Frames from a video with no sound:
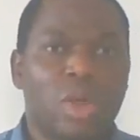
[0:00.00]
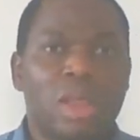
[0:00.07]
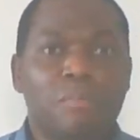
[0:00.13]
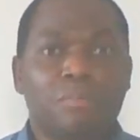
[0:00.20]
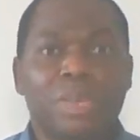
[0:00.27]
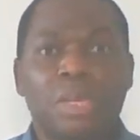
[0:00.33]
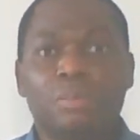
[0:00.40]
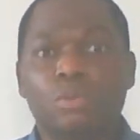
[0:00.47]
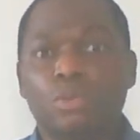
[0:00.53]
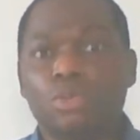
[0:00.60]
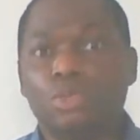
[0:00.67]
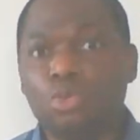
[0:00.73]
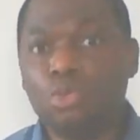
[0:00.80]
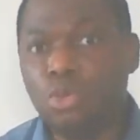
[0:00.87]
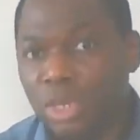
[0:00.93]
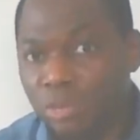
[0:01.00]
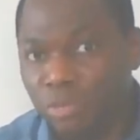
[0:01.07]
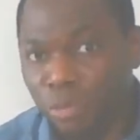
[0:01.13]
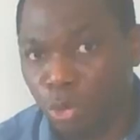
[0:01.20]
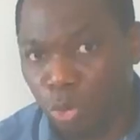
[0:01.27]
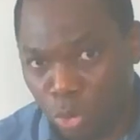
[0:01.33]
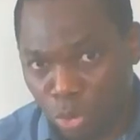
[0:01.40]
When people do
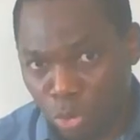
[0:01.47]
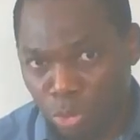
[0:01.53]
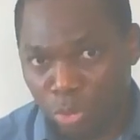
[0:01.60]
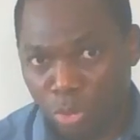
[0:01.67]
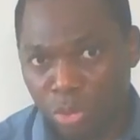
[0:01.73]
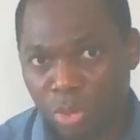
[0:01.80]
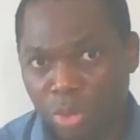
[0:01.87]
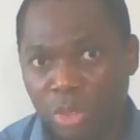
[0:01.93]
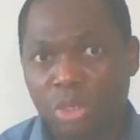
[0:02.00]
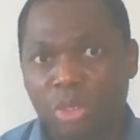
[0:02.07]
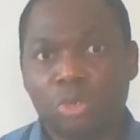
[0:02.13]
evil to you,